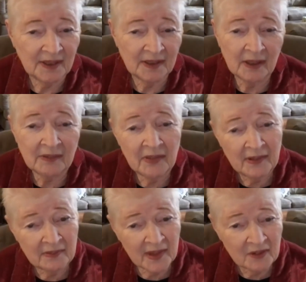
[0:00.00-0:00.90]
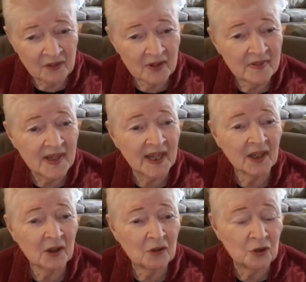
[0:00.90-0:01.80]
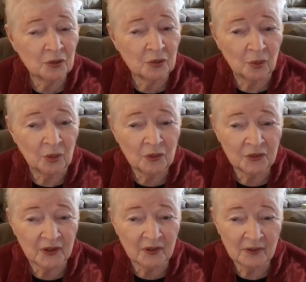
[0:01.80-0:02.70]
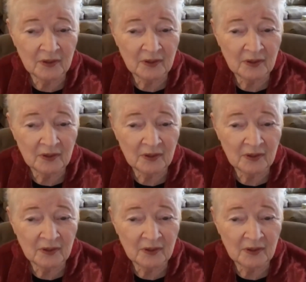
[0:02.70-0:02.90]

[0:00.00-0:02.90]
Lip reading: And I think that's in the attitude also.